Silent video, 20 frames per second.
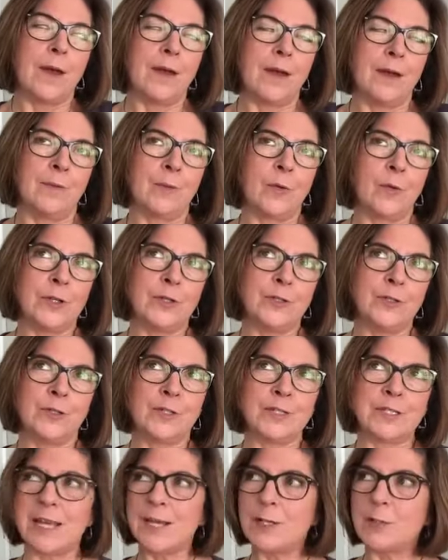going to do
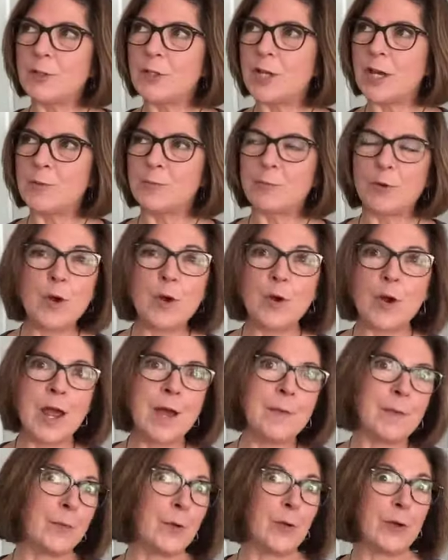this exercise
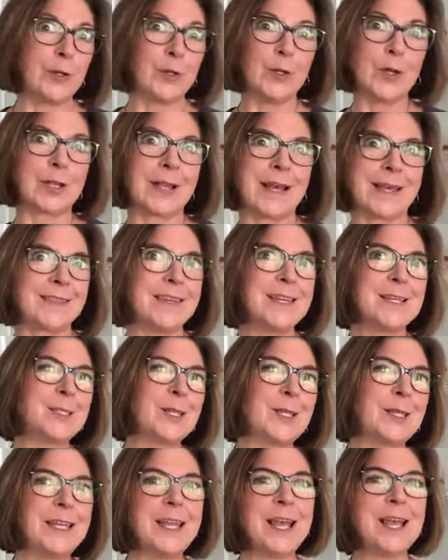program. I'm going to look like this
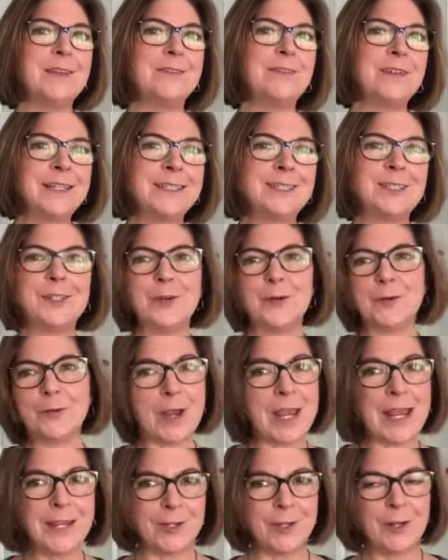at the end of it.
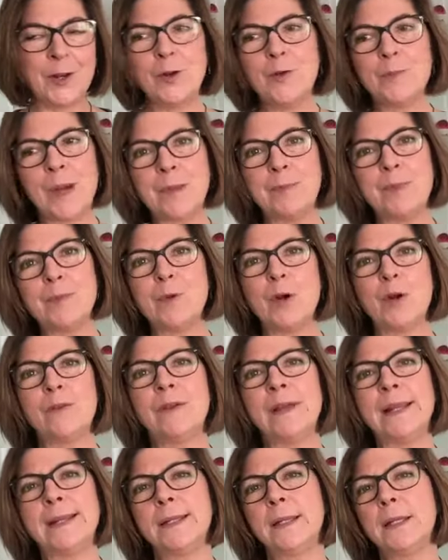Great, might be
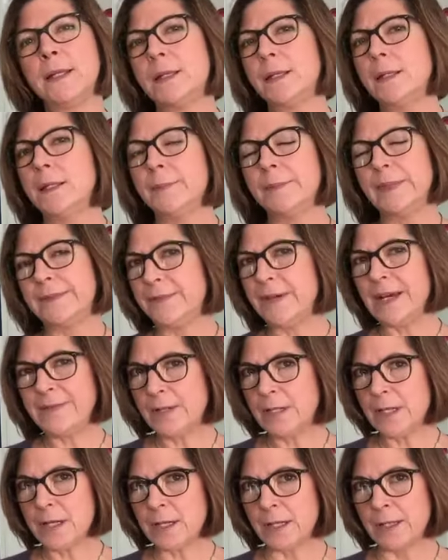motivated. But at 5
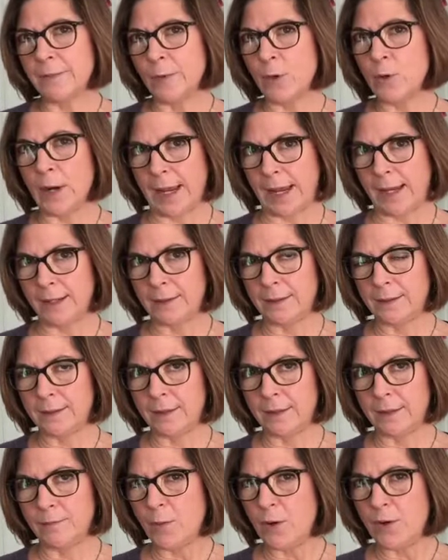o'clock in the morning,
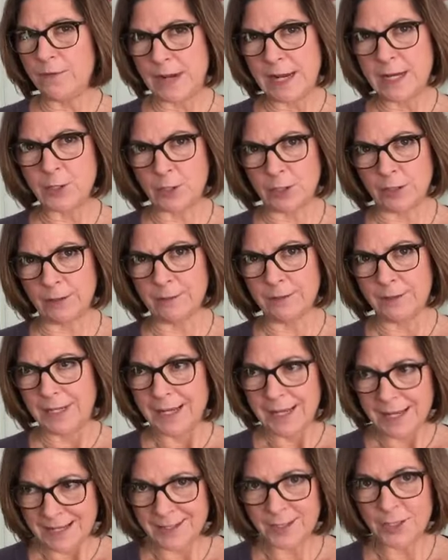motivation
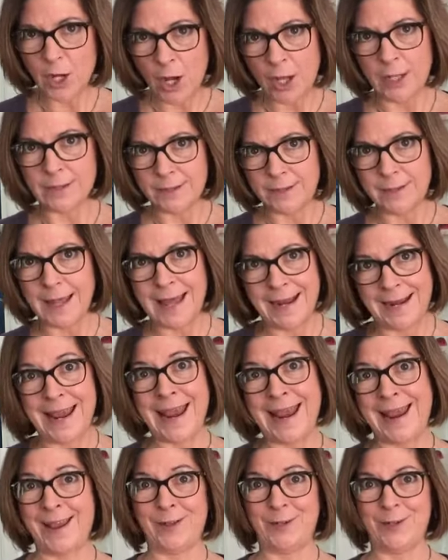is not at
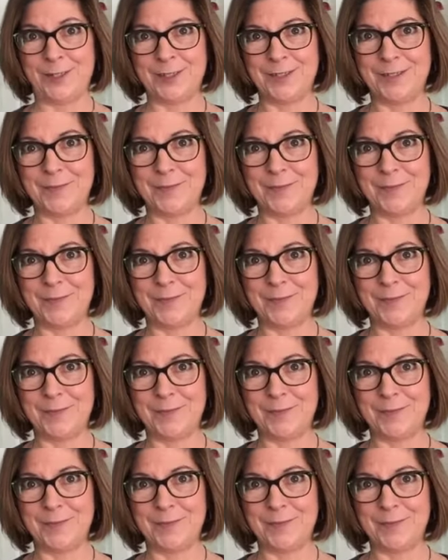hand.